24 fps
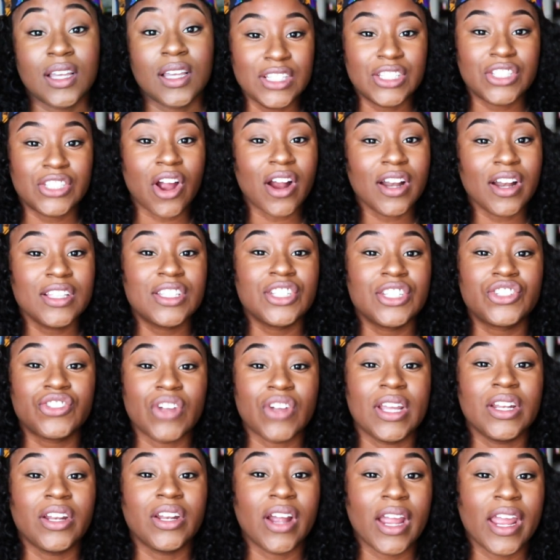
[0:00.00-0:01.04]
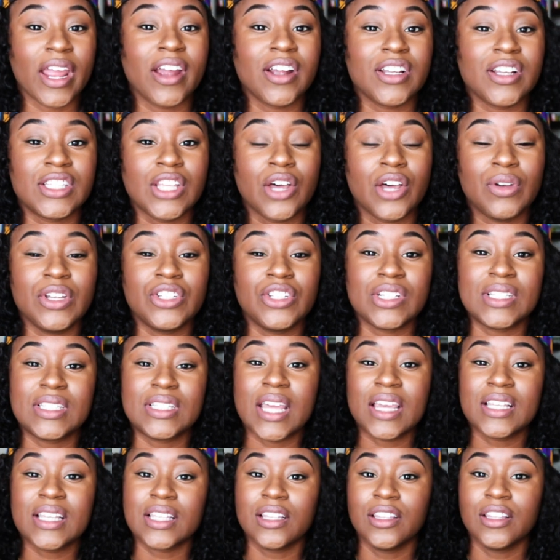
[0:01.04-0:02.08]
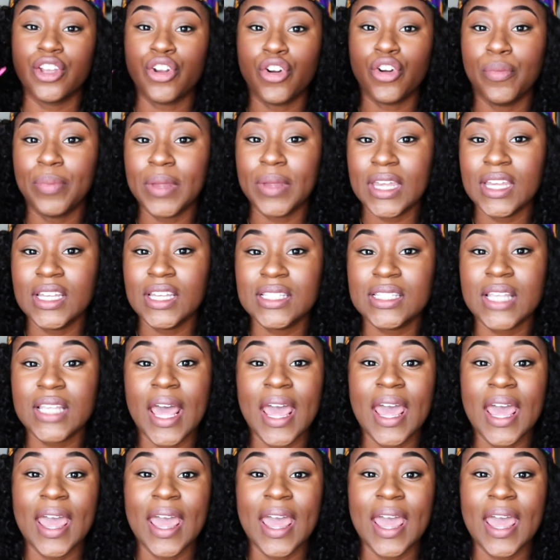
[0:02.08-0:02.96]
He's starting to straighten her hair, so he just takes a little piece